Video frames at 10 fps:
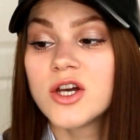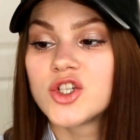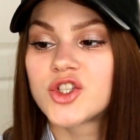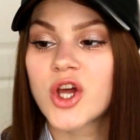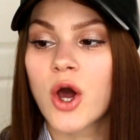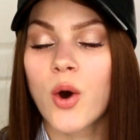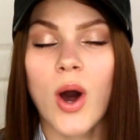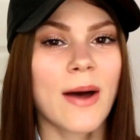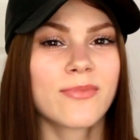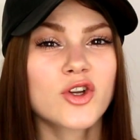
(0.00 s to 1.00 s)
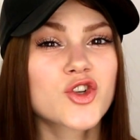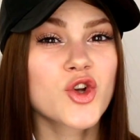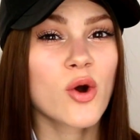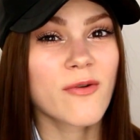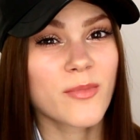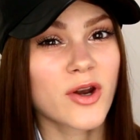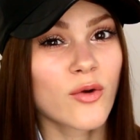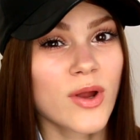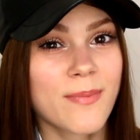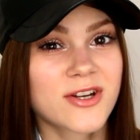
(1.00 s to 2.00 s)
So I'm not sure if I'm going
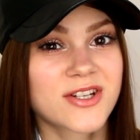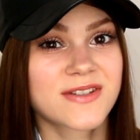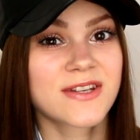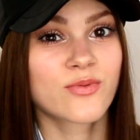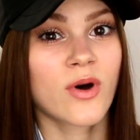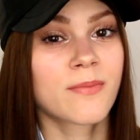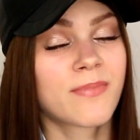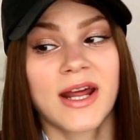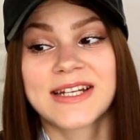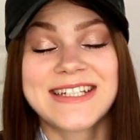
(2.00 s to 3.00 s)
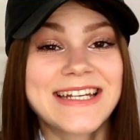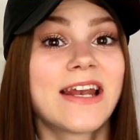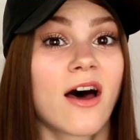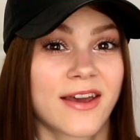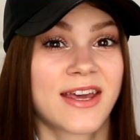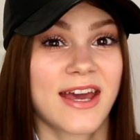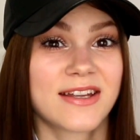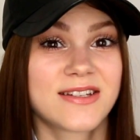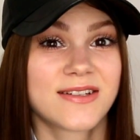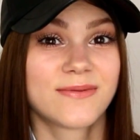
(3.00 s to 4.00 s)
to repurchase this one, but I did like
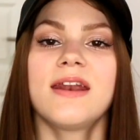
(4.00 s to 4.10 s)
it.